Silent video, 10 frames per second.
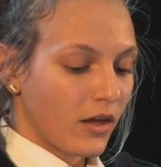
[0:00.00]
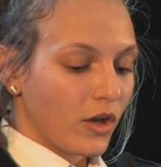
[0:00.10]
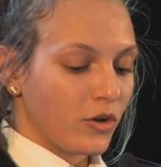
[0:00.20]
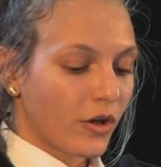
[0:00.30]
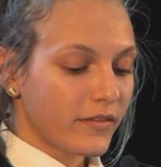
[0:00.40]

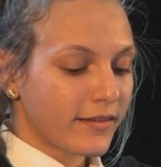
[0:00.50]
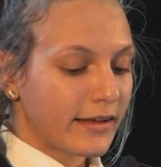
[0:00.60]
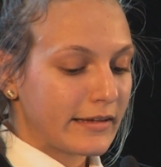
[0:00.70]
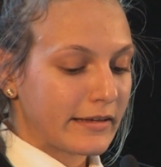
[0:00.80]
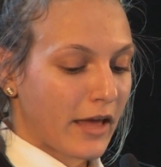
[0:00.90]
Not
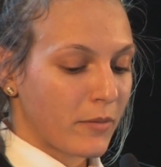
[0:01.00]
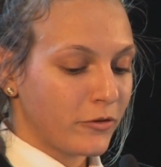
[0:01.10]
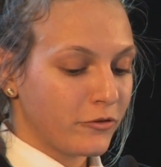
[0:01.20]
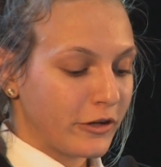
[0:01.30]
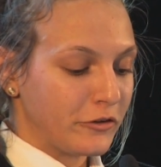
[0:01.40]
studying
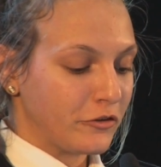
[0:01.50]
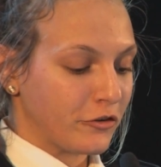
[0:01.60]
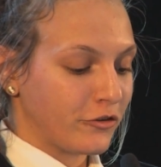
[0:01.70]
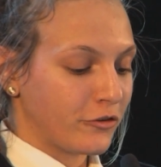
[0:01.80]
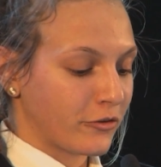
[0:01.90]
chemistry,
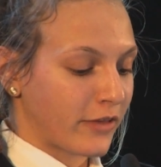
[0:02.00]
nutrition or